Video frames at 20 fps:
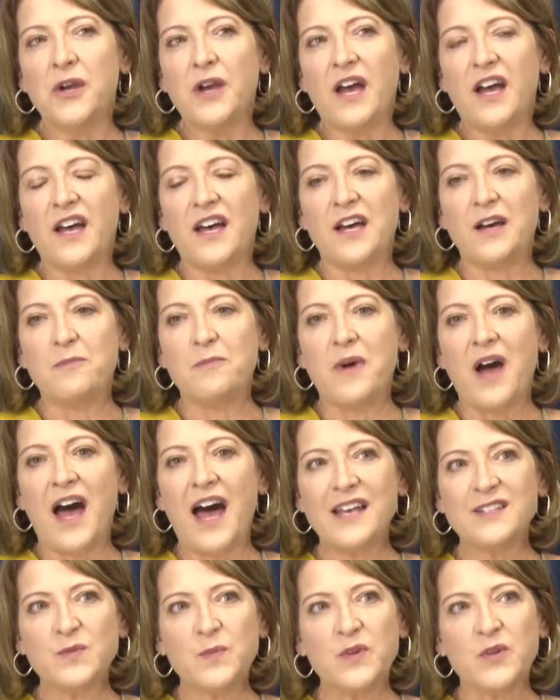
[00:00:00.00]
um,
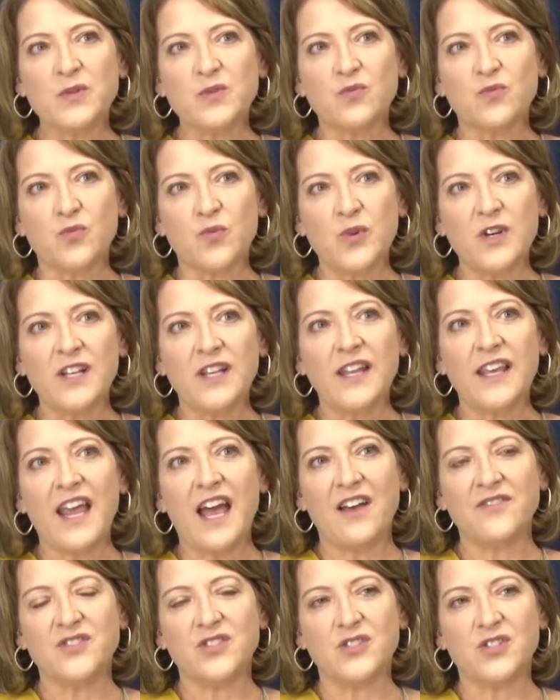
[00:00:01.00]
hospitals really
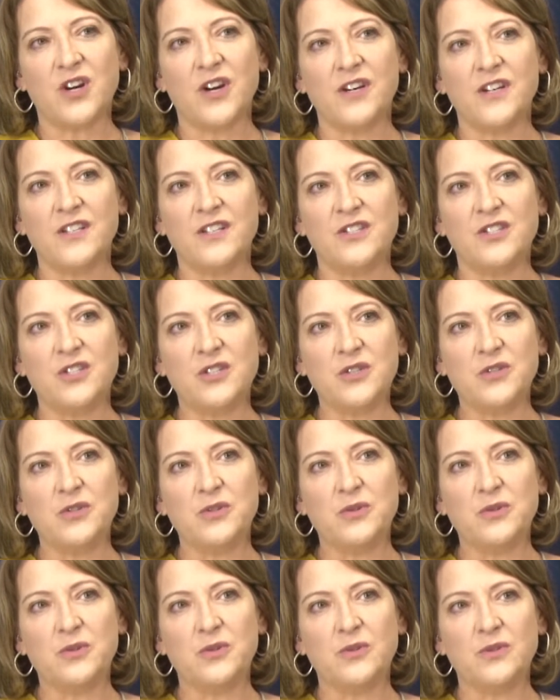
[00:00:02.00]
have started
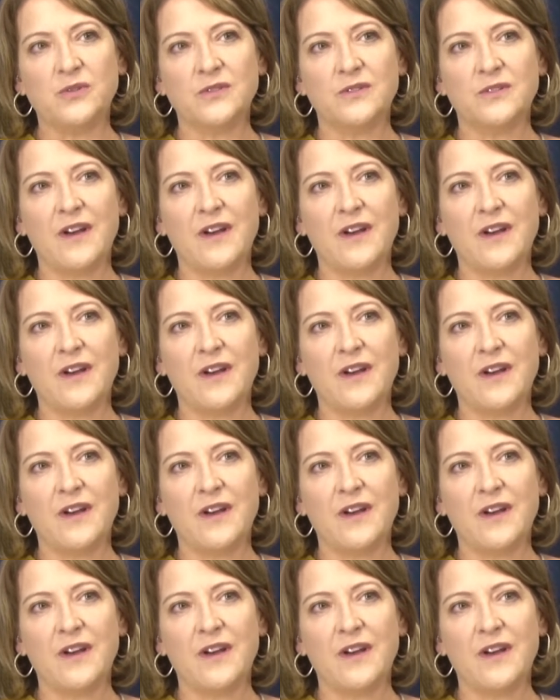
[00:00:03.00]
to